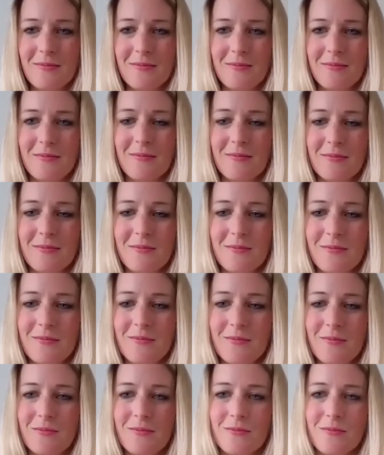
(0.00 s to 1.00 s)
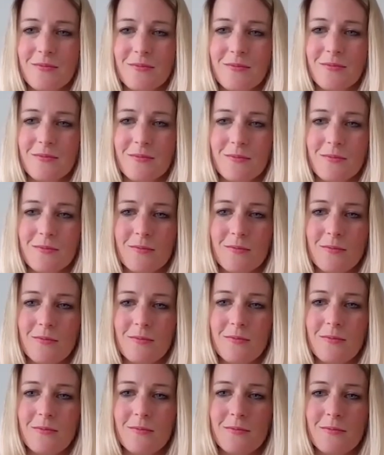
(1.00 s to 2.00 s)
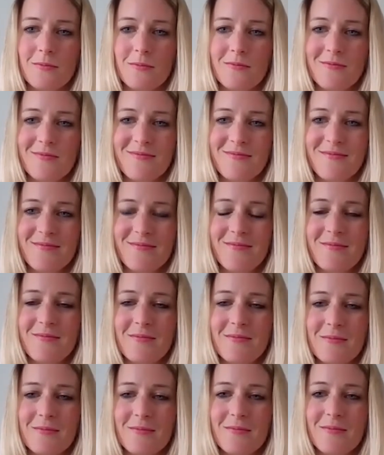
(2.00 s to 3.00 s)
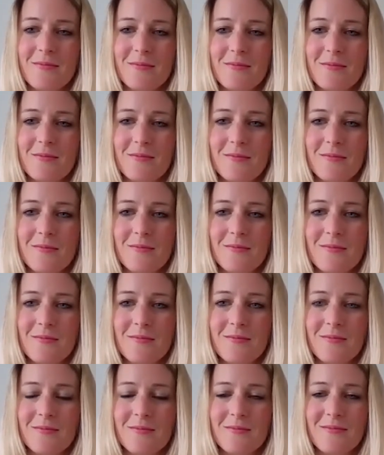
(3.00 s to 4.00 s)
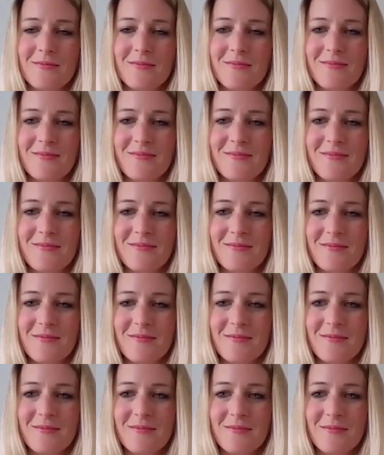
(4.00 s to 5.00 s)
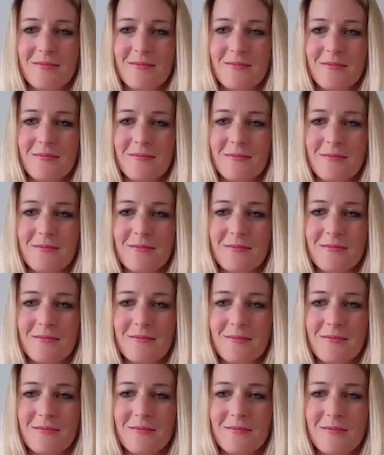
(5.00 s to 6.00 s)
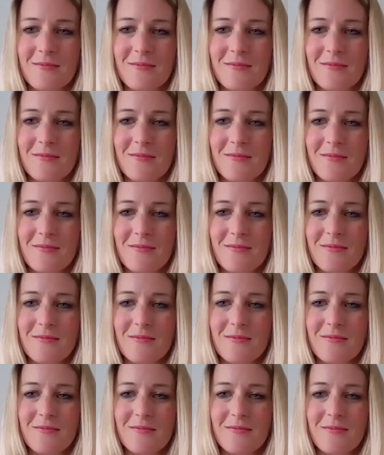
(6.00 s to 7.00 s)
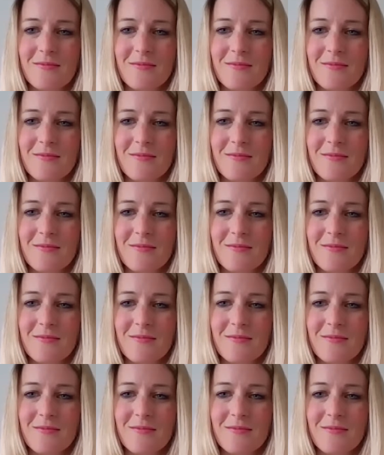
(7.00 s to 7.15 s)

[no speech]